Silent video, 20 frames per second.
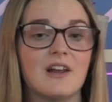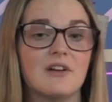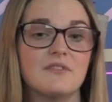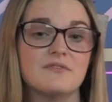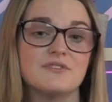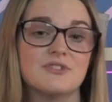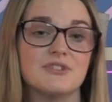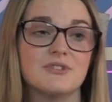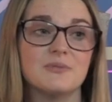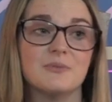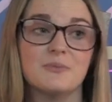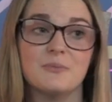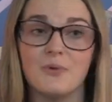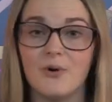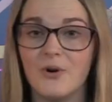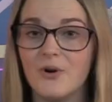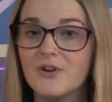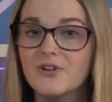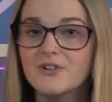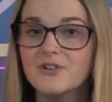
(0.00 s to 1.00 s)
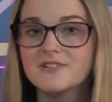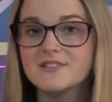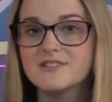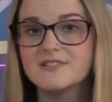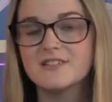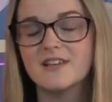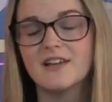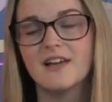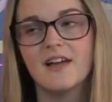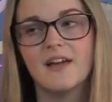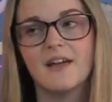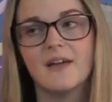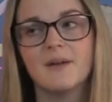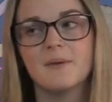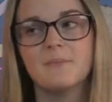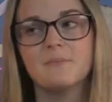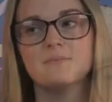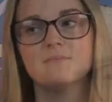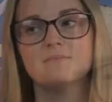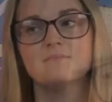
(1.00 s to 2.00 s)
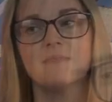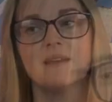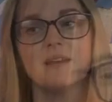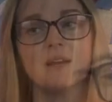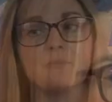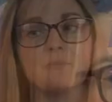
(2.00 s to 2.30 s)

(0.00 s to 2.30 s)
to go on walks, meet up with